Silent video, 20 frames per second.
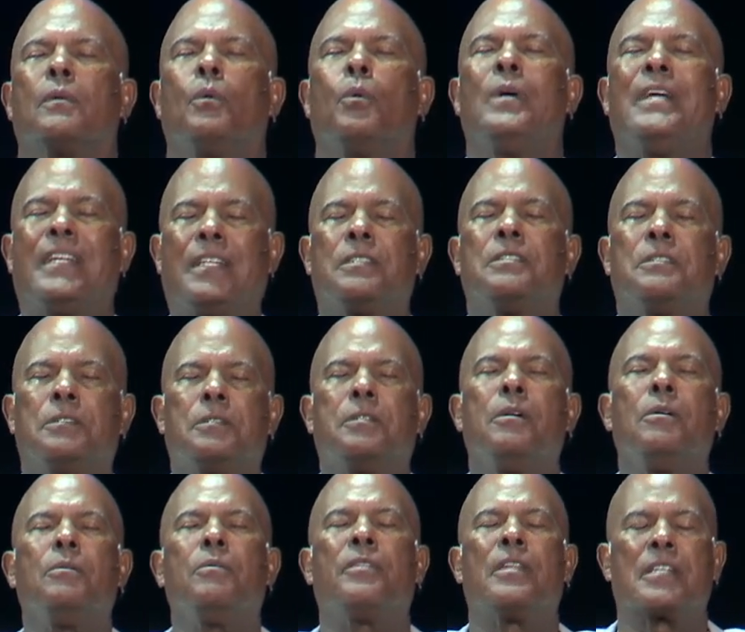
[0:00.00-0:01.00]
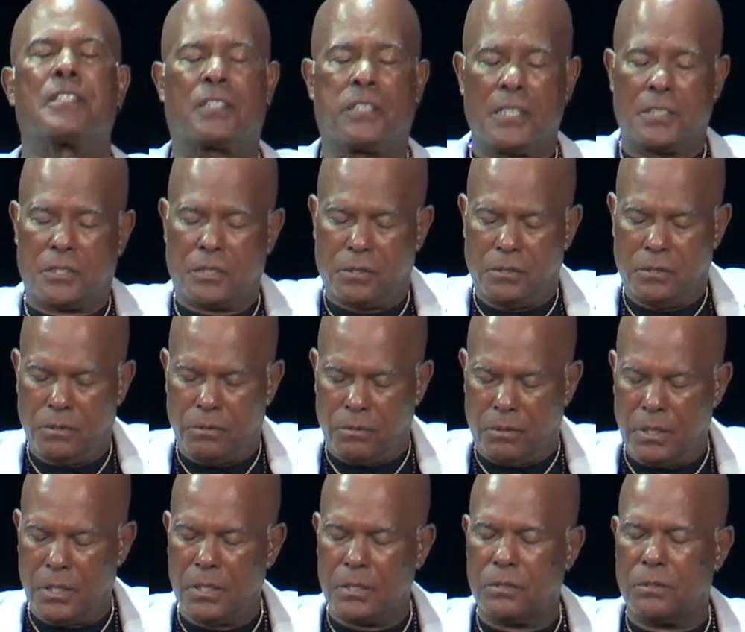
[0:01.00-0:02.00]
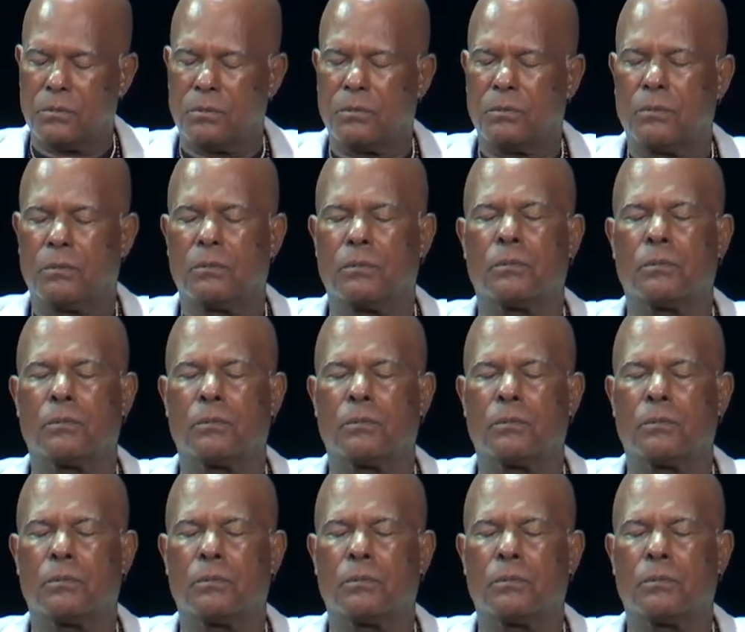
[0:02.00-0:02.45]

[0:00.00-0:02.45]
We can do this. Let's do this.